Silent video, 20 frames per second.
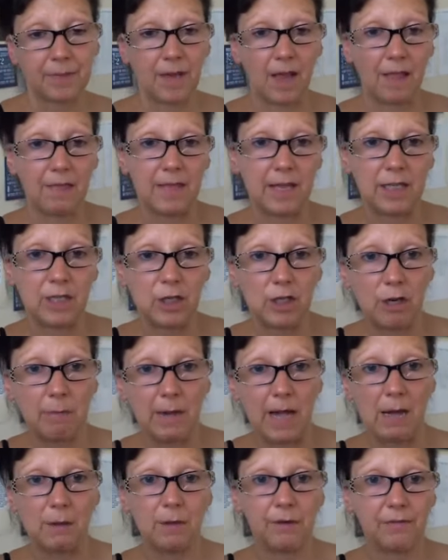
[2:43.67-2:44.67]
and then you
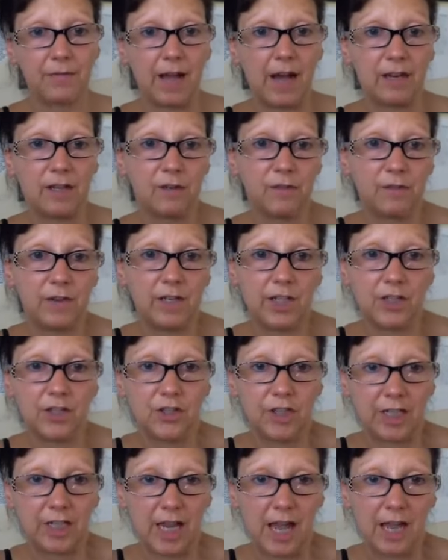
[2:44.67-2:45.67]
come out of that, you
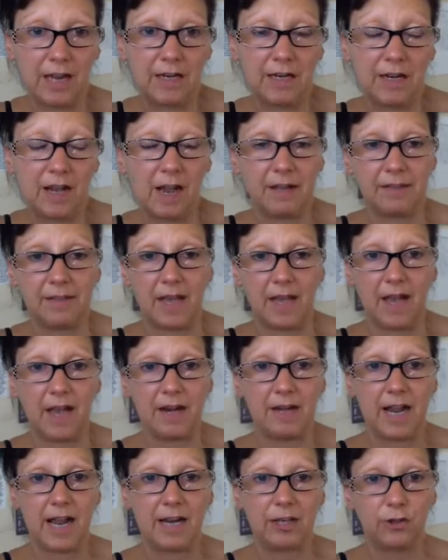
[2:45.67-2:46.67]
finish again, and
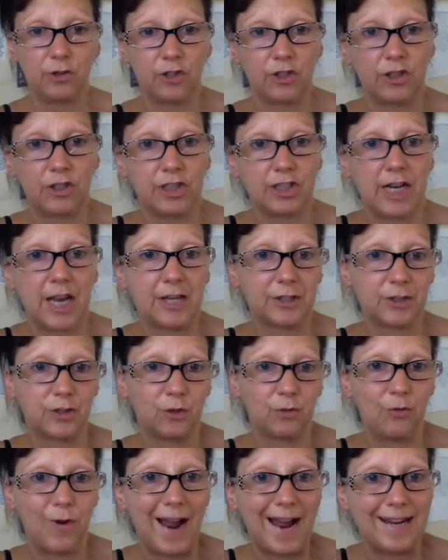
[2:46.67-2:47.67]
then estrogen starts
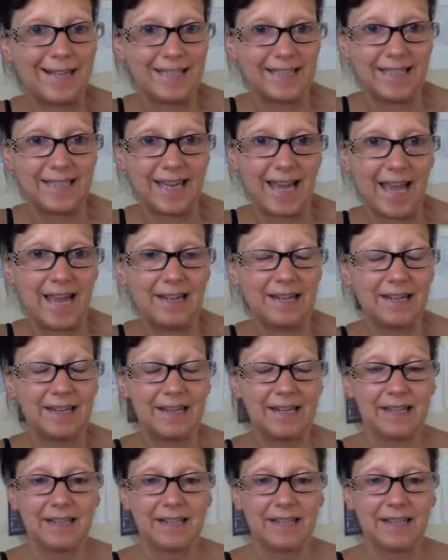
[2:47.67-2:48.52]
to rise again,